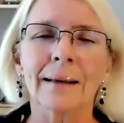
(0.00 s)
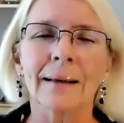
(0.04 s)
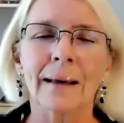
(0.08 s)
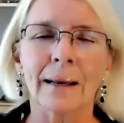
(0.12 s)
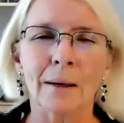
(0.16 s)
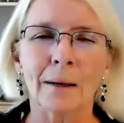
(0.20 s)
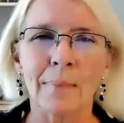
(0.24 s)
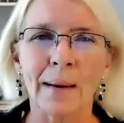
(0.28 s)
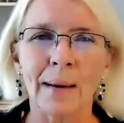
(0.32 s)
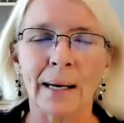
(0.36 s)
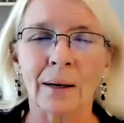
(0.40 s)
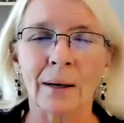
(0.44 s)

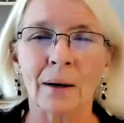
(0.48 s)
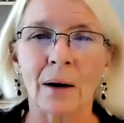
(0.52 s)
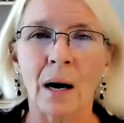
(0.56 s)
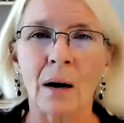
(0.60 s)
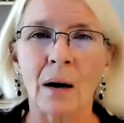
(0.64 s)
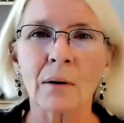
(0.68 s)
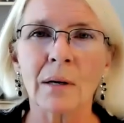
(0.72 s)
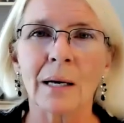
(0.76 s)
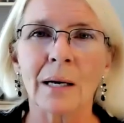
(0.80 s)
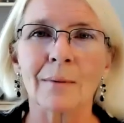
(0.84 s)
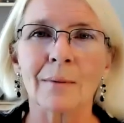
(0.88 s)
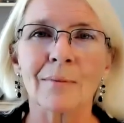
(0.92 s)
better
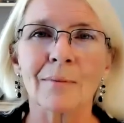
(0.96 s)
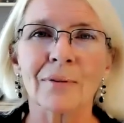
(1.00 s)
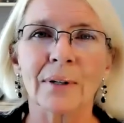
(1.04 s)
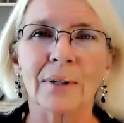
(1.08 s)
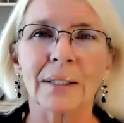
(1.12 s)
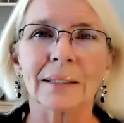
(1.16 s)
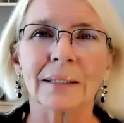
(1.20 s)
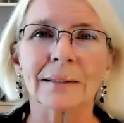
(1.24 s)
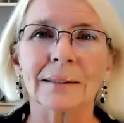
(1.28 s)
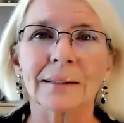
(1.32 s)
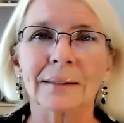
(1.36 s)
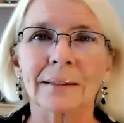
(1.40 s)
outcome
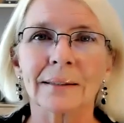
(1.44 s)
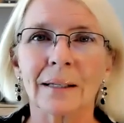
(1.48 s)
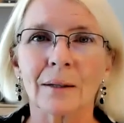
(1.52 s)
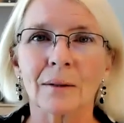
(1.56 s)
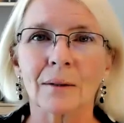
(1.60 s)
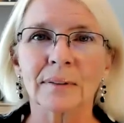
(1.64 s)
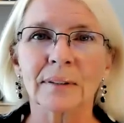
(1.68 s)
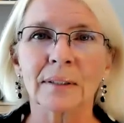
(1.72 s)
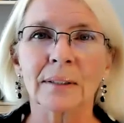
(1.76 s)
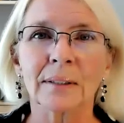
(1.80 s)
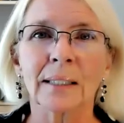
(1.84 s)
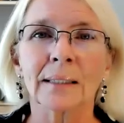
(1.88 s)
for
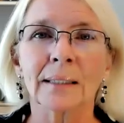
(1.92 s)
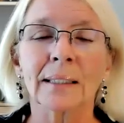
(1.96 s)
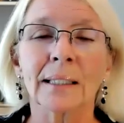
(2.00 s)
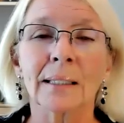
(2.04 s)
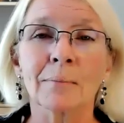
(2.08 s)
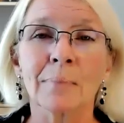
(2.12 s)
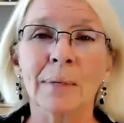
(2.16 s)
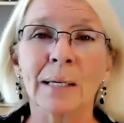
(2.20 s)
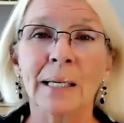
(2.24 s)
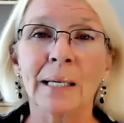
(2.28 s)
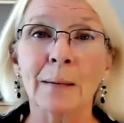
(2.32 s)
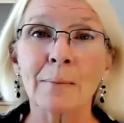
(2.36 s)
yourself, so that
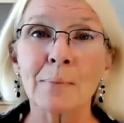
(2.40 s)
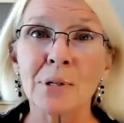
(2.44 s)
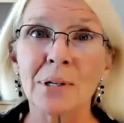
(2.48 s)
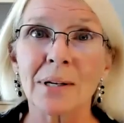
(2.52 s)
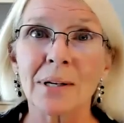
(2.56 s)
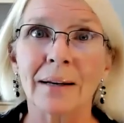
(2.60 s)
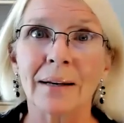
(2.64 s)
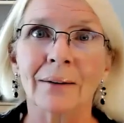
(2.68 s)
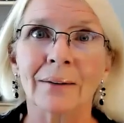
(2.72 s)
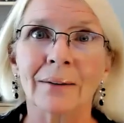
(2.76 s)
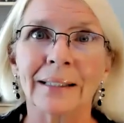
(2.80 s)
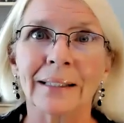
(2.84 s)
it becomes
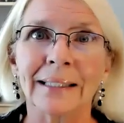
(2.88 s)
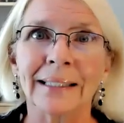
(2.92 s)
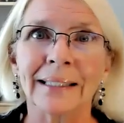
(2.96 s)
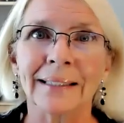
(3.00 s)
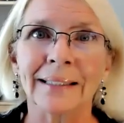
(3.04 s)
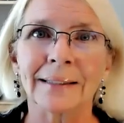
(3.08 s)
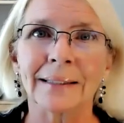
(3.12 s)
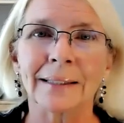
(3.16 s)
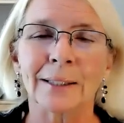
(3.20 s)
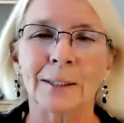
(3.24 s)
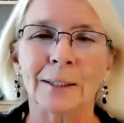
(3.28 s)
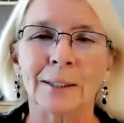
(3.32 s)
a little
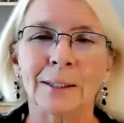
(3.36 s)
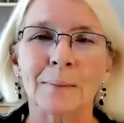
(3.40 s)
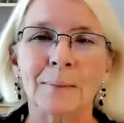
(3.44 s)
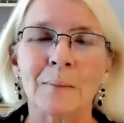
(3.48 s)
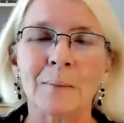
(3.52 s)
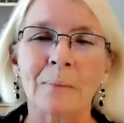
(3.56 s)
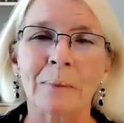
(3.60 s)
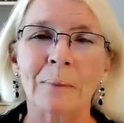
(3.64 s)
easier.